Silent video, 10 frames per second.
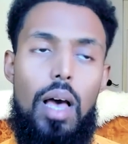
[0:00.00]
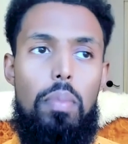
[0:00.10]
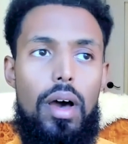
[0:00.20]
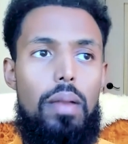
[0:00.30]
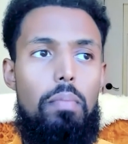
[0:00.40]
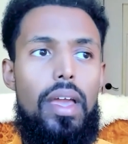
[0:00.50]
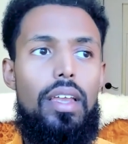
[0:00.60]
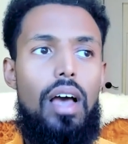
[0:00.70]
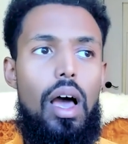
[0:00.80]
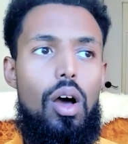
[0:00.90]
but may
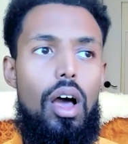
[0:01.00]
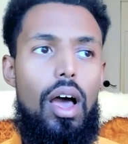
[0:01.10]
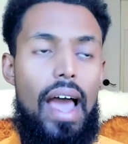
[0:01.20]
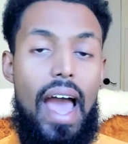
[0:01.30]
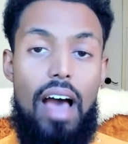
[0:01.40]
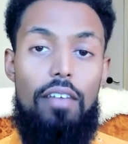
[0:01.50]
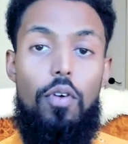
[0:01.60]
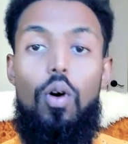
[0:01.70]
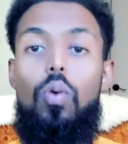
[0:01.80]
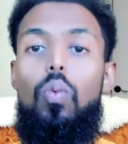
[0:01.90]
not have
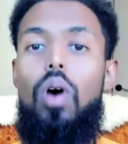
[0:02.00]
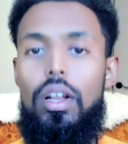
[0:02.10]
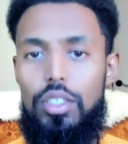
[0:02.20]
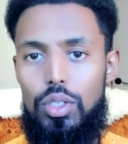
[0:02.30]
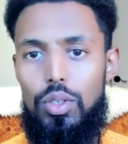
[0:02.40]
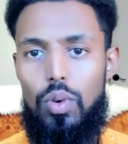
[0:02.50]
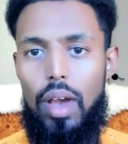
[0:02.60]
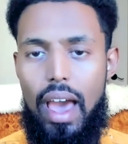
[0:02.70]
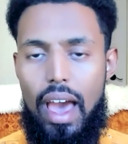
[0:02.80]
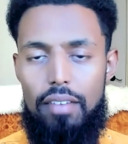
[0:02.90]
or want to
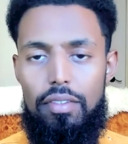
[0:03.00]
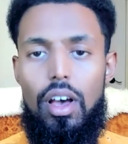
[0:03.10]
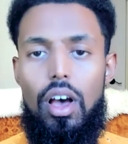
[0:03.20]
have